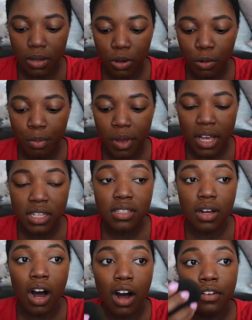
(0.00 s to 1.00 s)
go
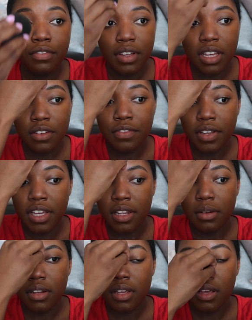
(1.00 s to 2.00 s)
based off if
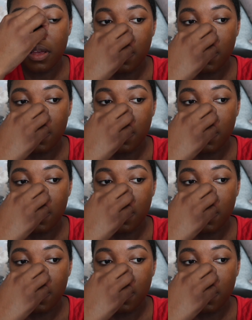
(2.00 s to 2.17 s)
it